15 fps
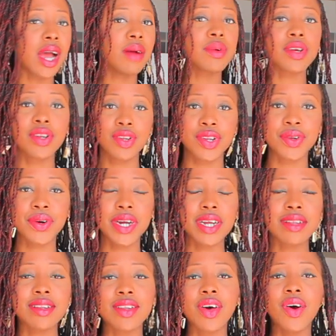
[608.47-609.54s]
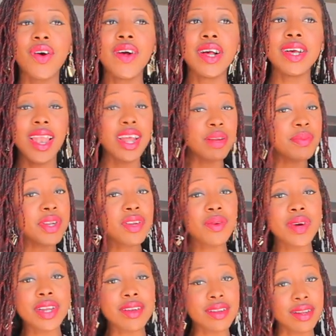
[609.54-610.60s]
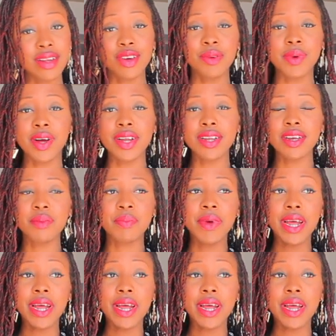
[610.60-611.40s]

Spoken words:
I'm gonna do it. So let me know what you think about it,